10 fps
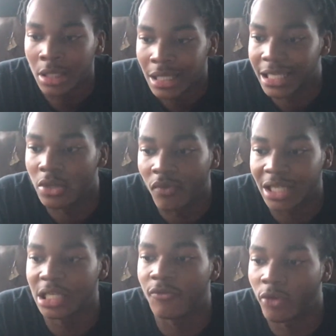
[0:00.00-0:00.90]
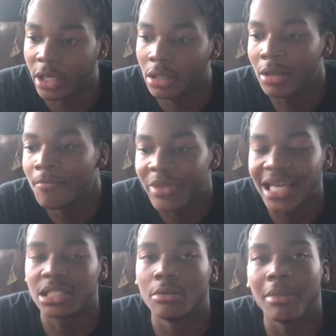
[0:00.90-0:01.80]
And Devontae Frigga,
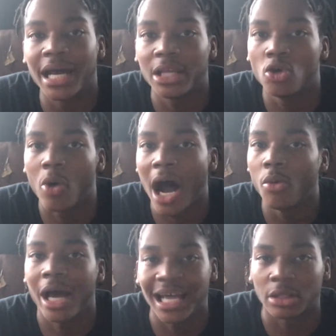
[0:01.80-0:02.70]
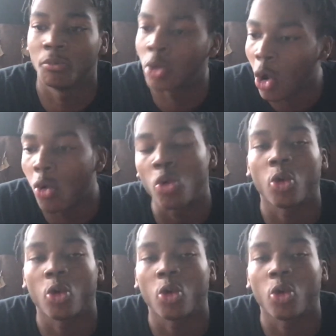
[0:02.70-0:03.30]
that's somebody who I would have to go